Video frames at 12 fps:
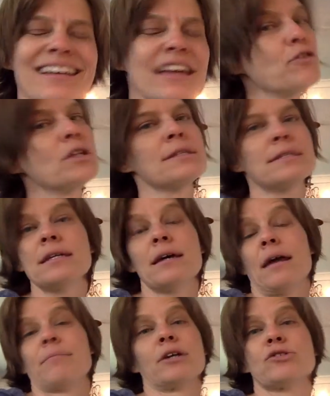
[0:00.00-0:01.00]
If you didn't see
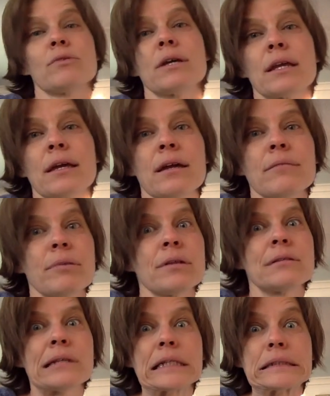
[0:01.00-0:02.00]
it, I'm not doing it again, but
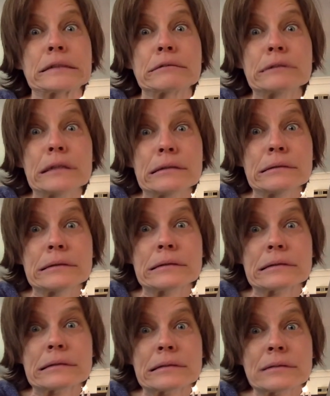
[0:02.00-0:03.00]
it's like
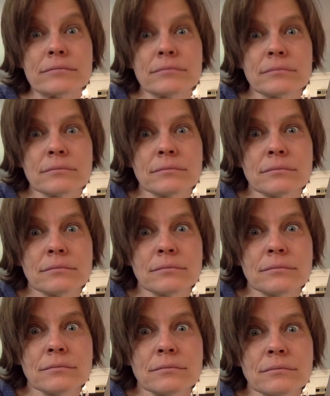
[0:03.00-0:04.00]
gross.
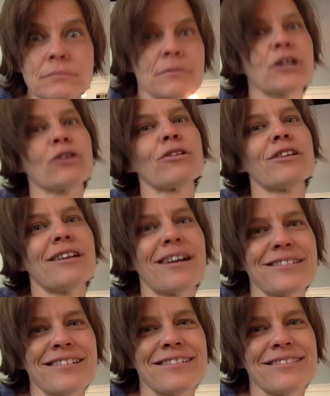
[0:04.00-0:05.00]
I'm going to go to the
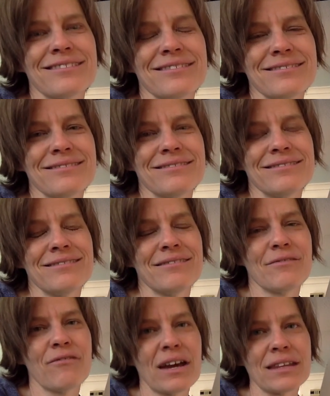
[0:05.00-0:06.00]
doctor.
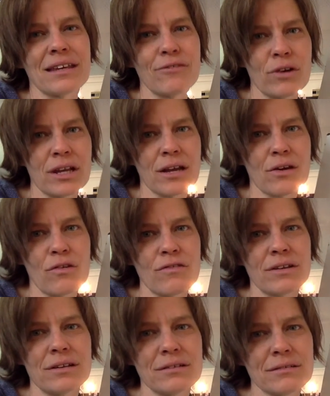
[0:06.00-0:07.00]
Finally avoiding
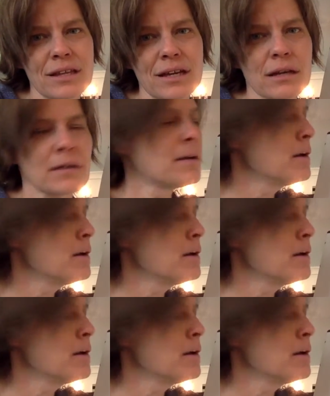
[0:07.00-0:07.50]
COVID, I think.